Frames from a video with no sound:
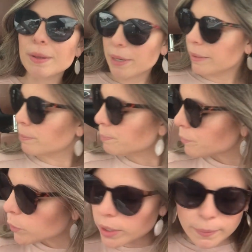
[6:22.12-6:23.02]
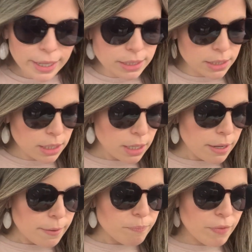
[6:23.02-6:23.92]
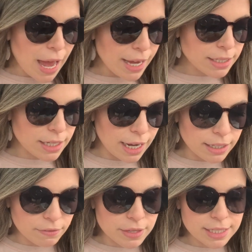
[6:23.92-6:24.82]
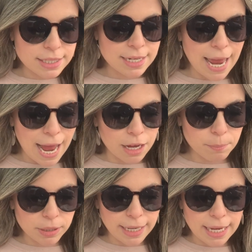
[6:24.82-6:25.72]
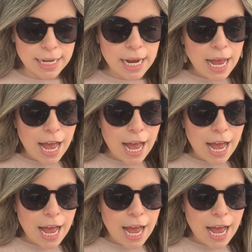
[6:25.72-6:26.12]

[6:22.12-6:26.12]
I mean. So anyways, that is kind of the snack plan.